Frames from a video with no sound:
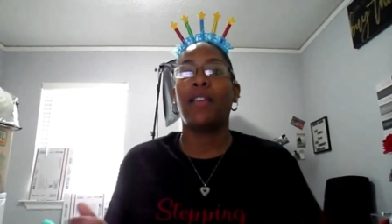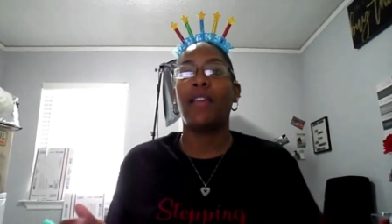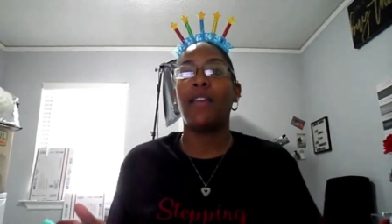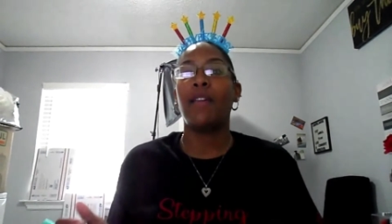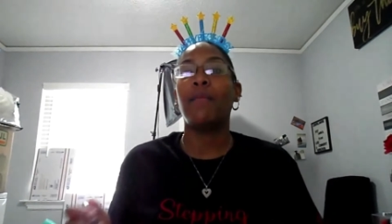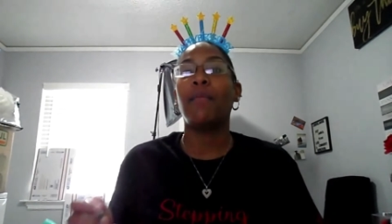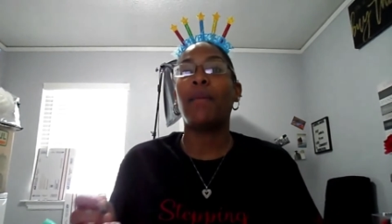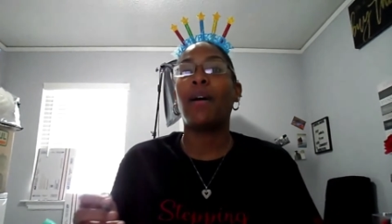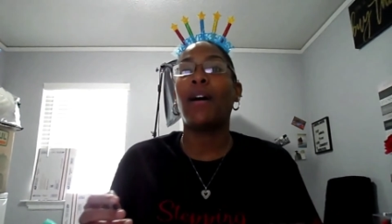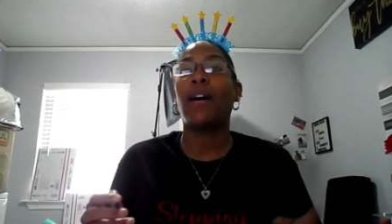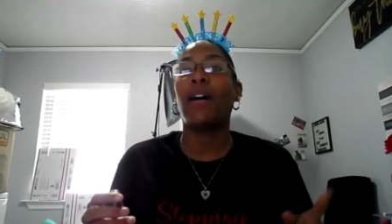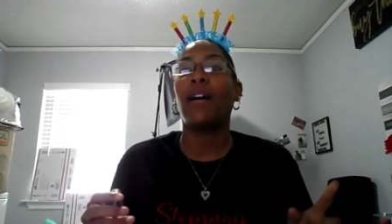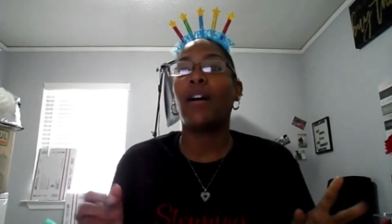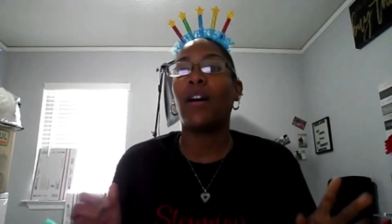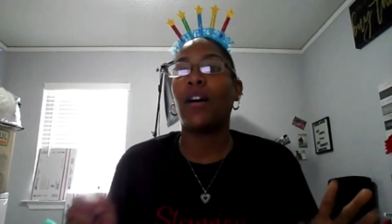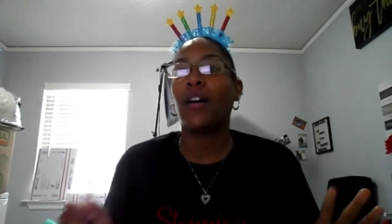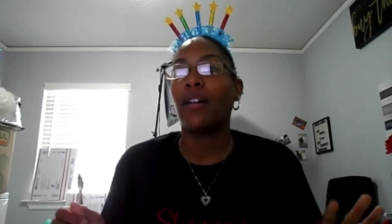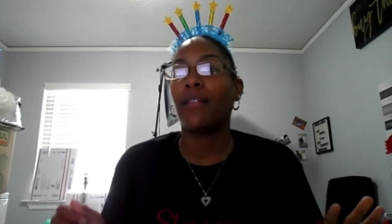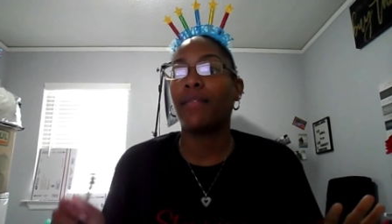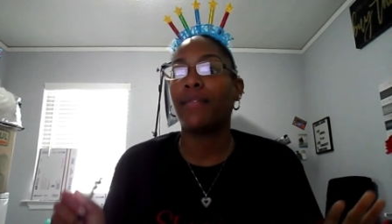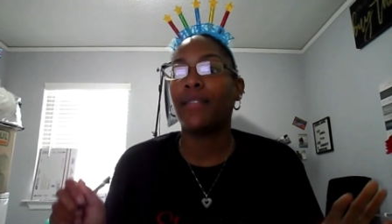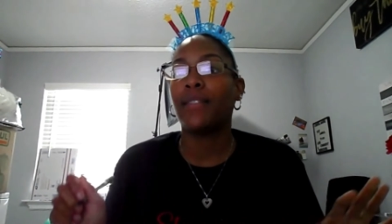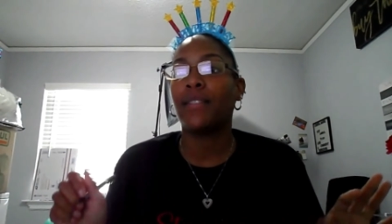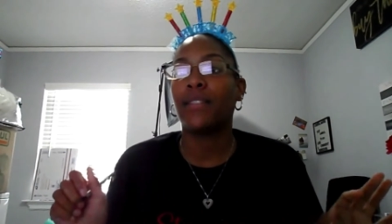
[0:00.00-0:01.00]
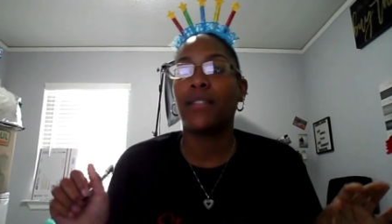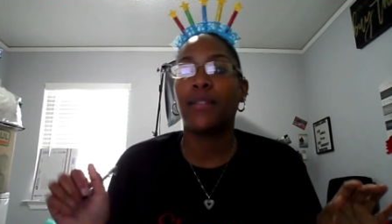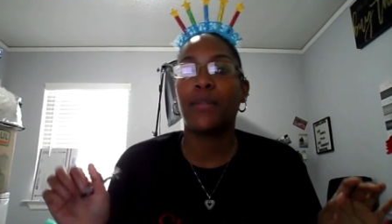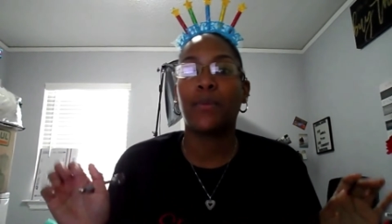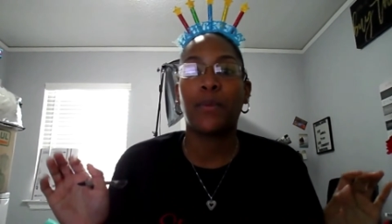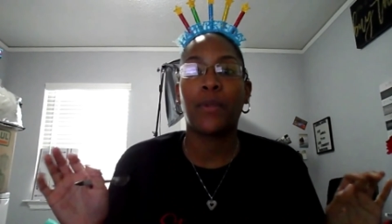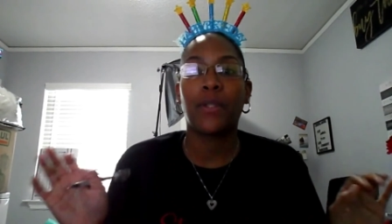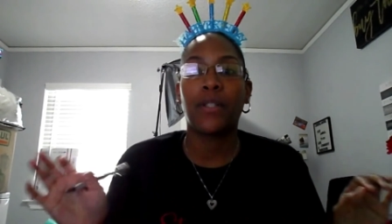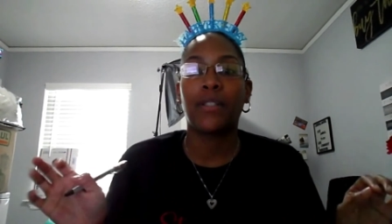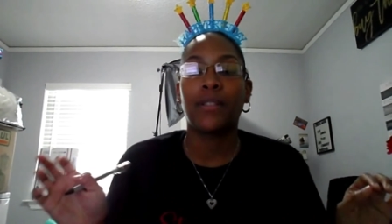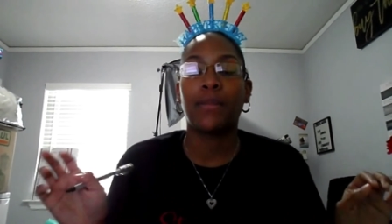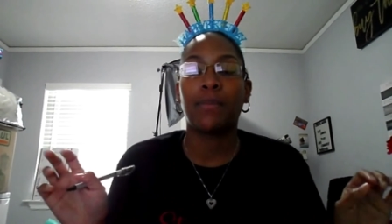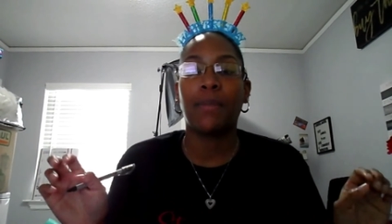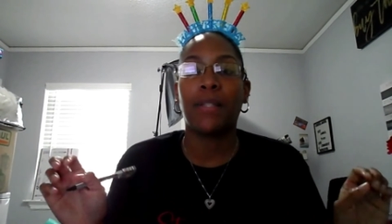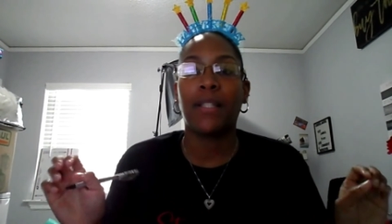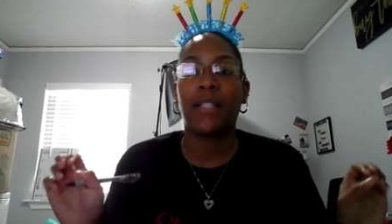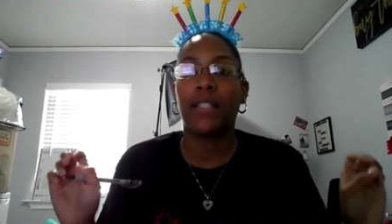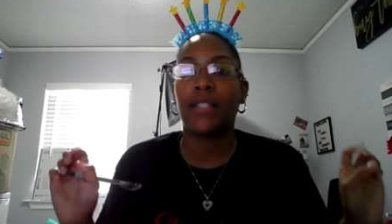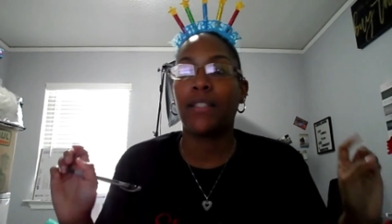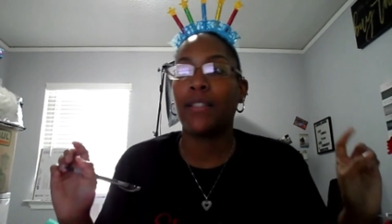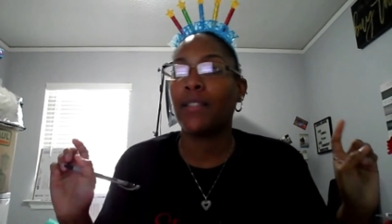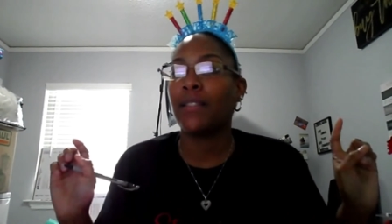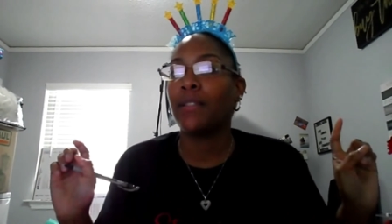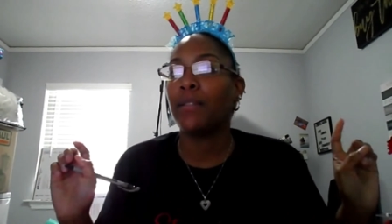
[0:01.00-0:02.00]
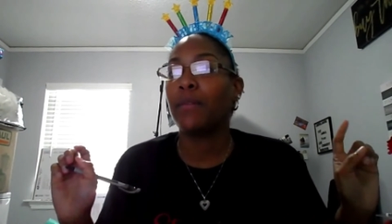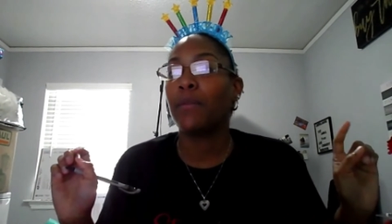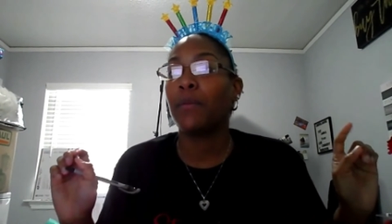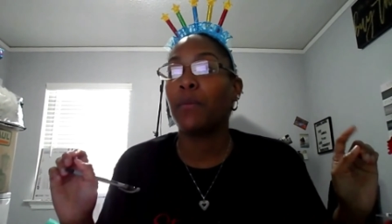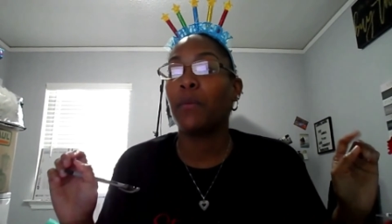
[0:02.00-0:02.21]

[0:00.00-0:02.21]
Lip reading: in my office, workplace,